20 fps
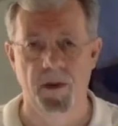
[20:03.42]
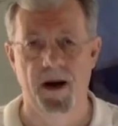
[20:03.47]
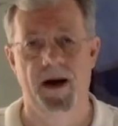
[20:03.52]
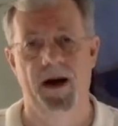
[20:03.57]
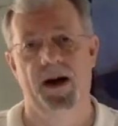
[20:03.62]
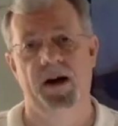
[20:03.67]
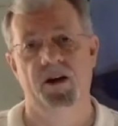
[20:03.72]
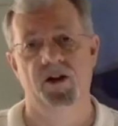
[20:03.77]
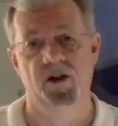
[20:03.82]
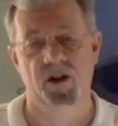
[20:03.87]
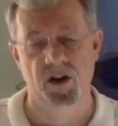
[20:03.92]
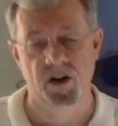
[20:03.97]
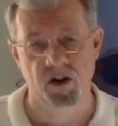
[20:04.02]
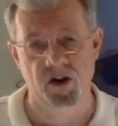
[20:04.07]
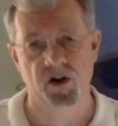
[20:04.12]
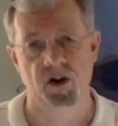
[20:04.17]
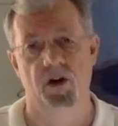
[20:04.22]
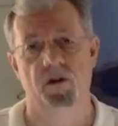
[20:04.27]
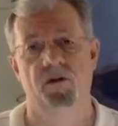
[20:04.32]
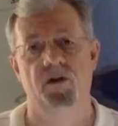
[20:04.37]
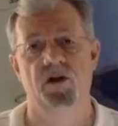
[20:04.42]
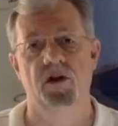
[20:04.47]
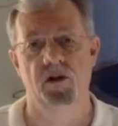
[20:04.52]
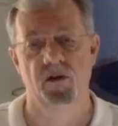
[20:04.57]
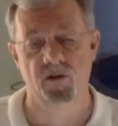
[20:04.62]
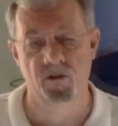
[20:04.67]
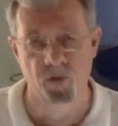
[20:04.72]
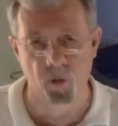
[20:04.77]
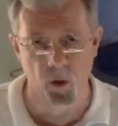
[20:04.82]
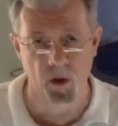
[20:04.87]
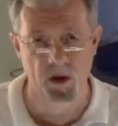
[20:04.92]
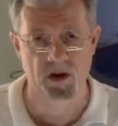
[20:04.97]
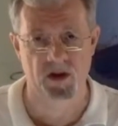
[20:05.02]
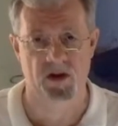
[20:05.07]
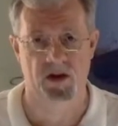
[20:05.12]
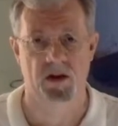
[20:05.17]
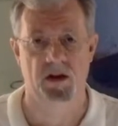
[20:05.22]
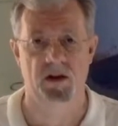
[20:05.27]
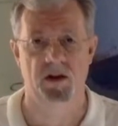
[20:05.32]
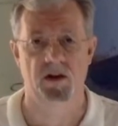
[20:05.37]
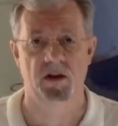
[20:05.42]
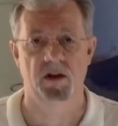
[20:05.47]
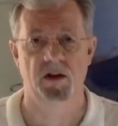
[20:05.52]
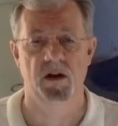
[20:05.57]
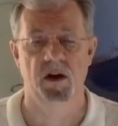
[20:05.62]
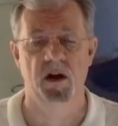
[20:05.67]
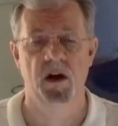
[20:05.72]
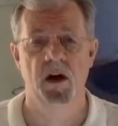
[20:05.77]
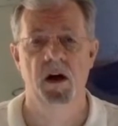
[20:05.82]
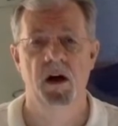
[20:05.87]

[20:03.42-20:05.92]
minds, conservative voices.